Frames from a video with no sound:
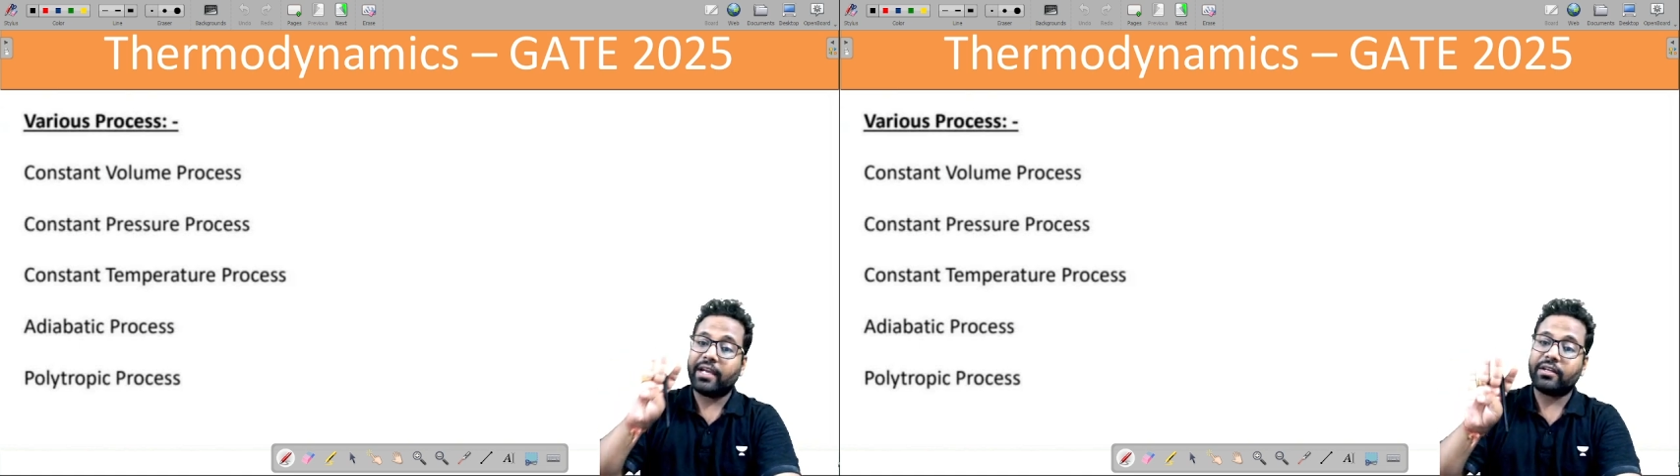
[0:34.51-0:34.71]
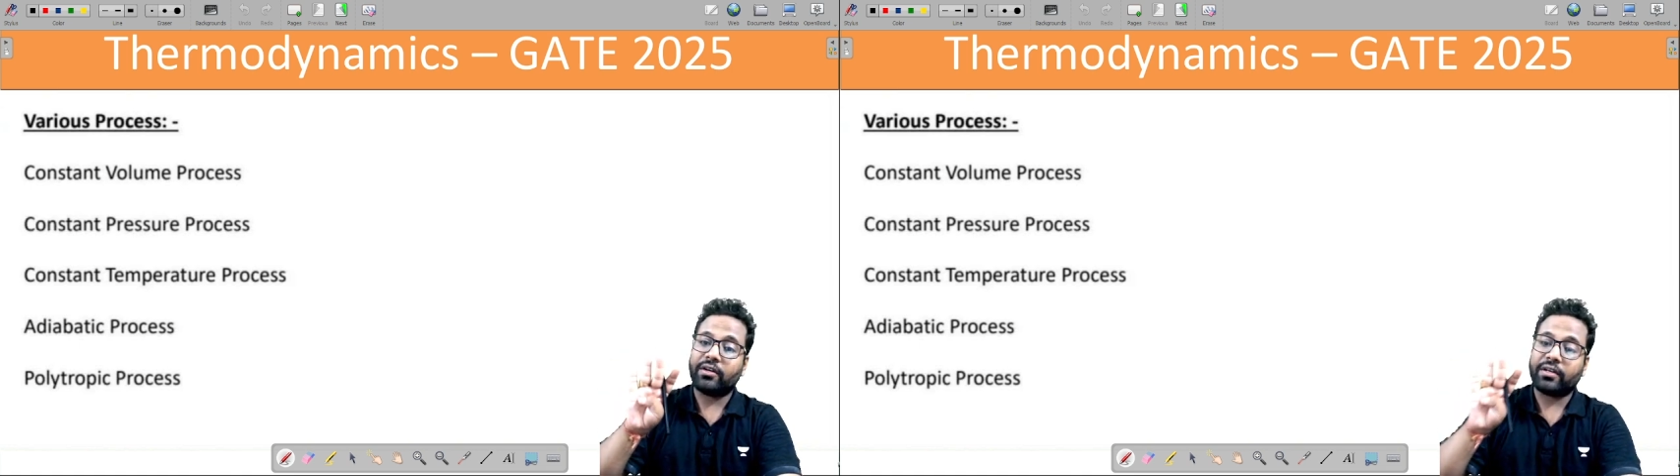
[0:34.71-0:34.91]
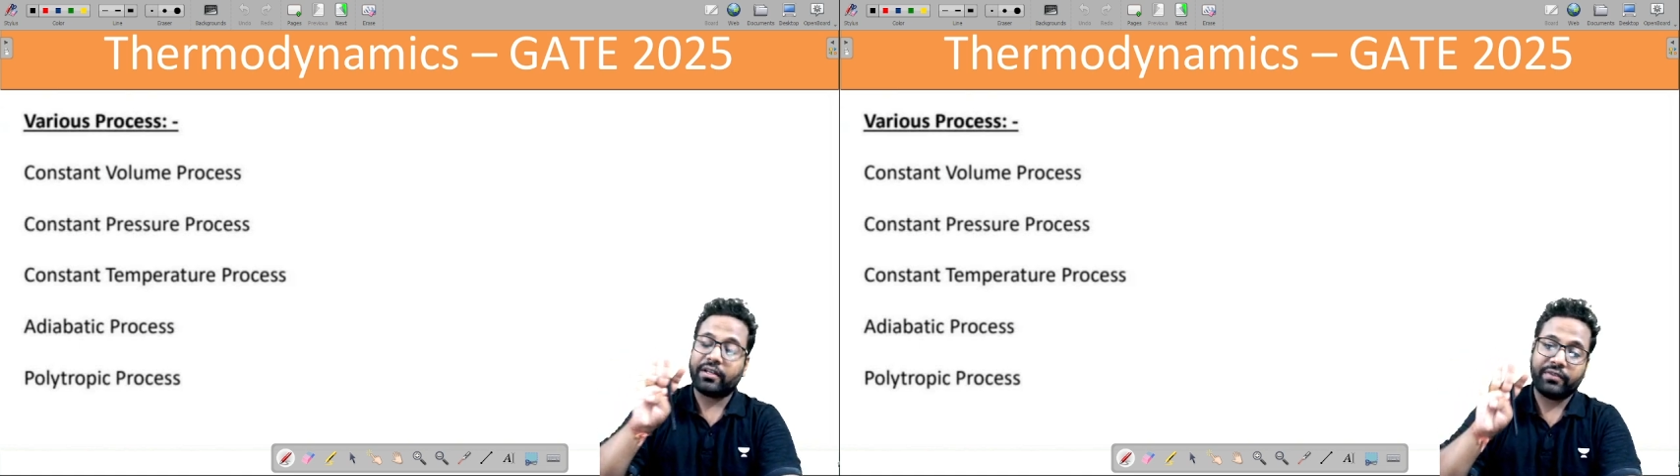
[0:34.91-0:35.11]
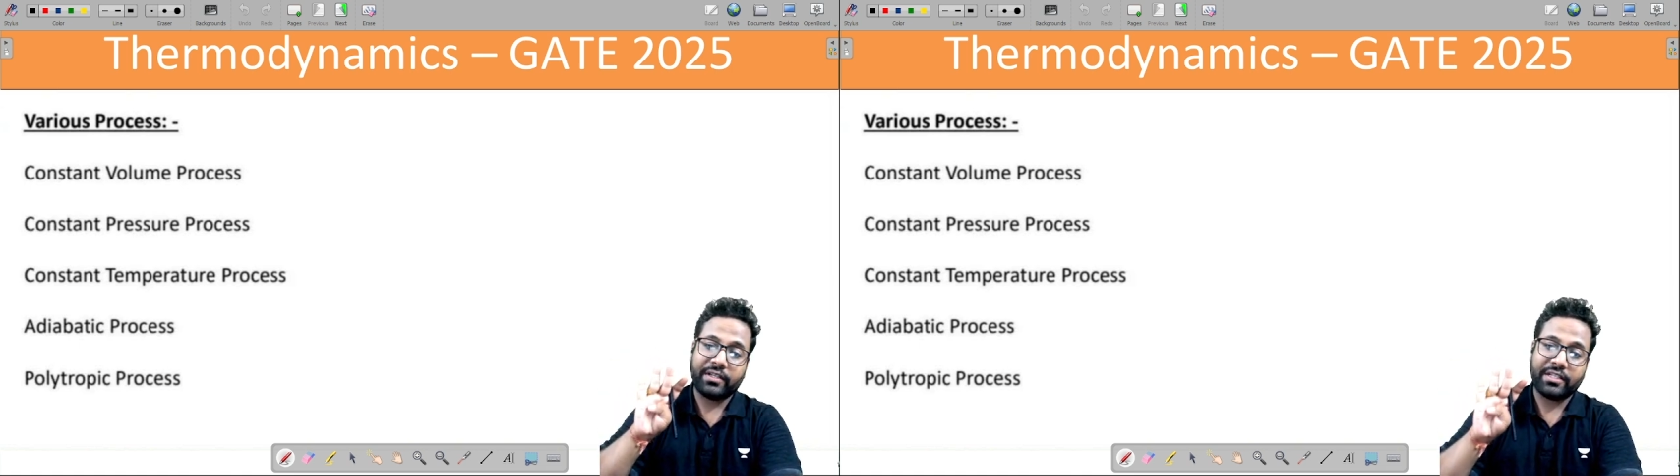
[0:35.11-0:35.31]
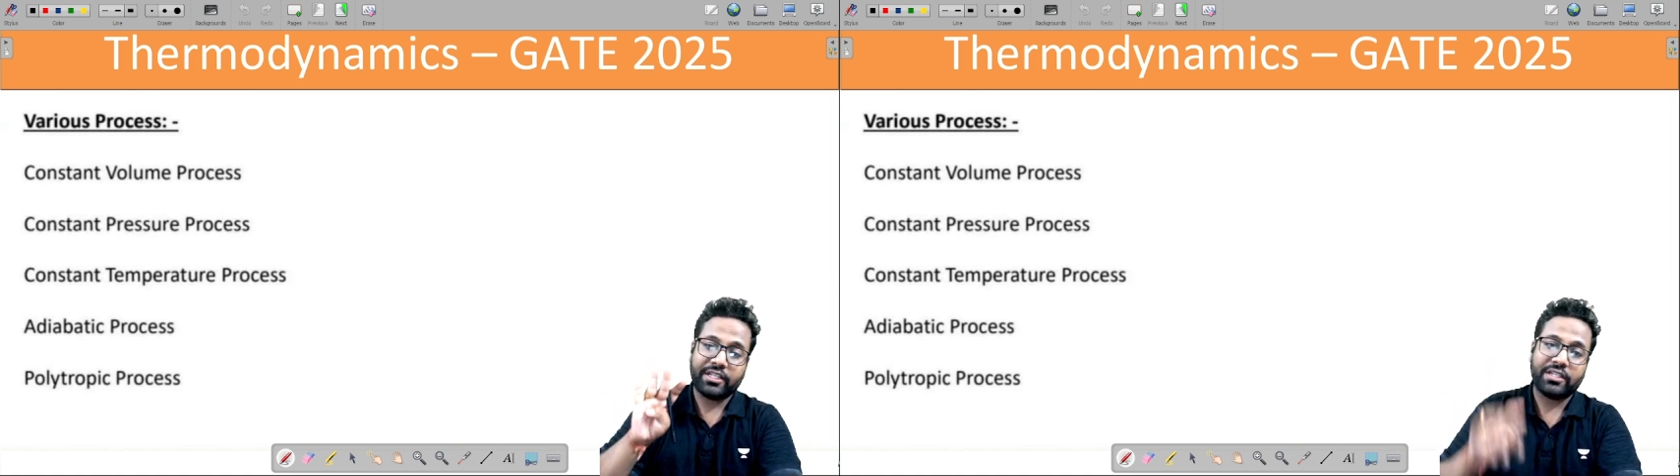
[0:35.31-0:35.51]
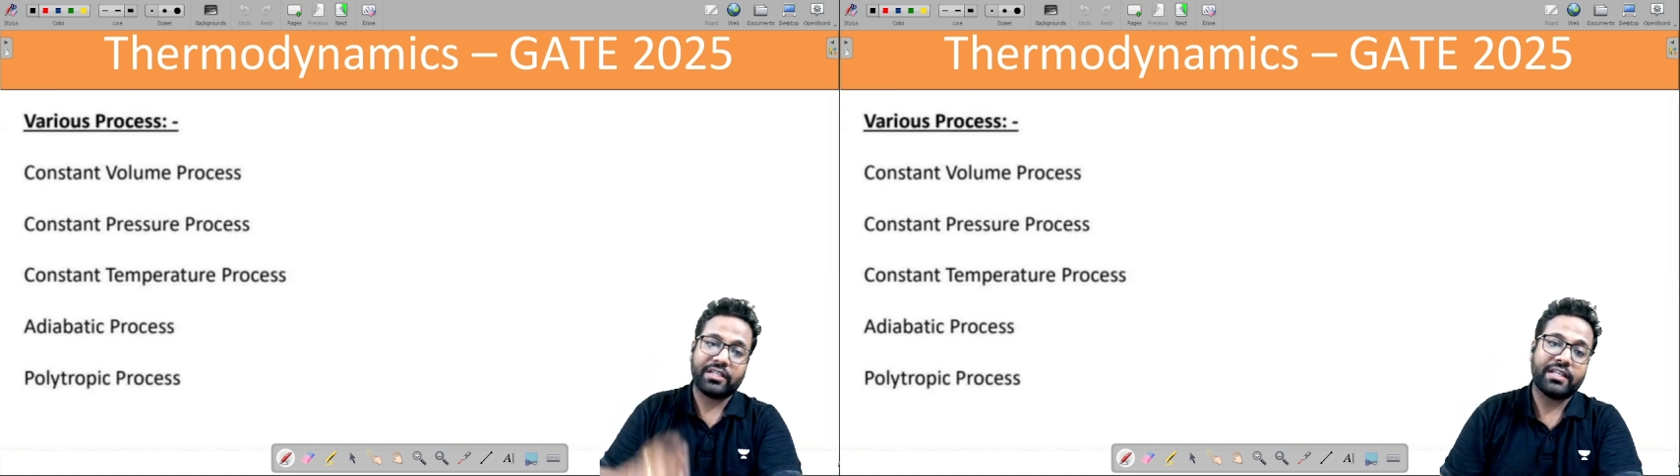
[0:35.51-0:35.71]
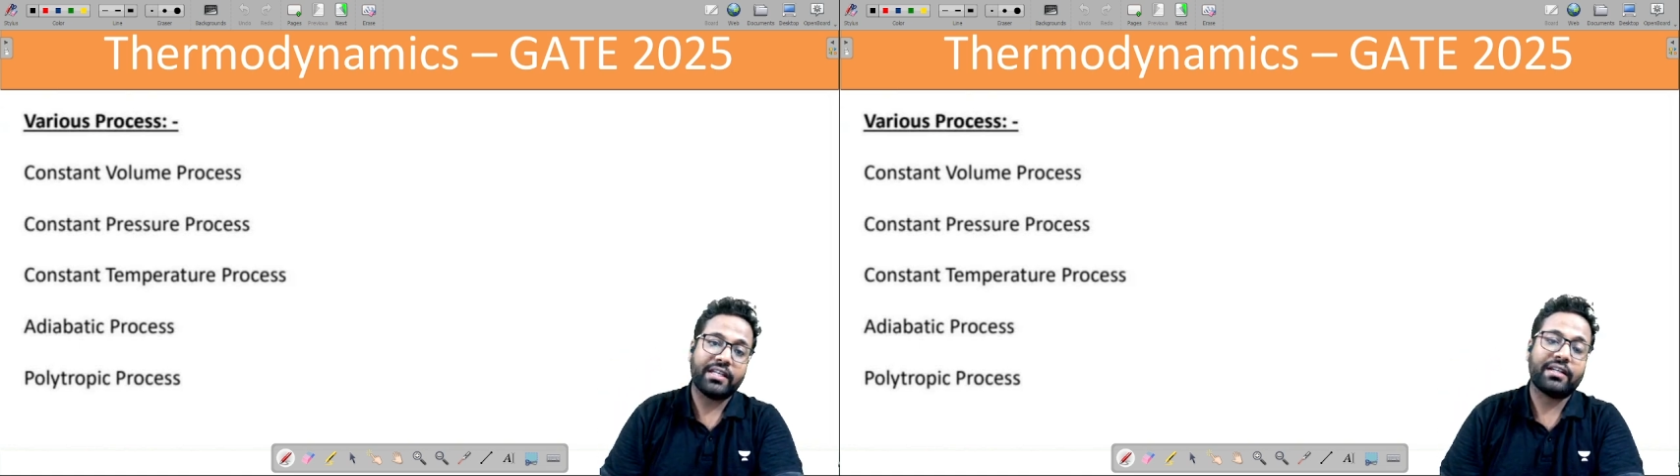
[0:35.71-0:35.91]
your refrigeration and air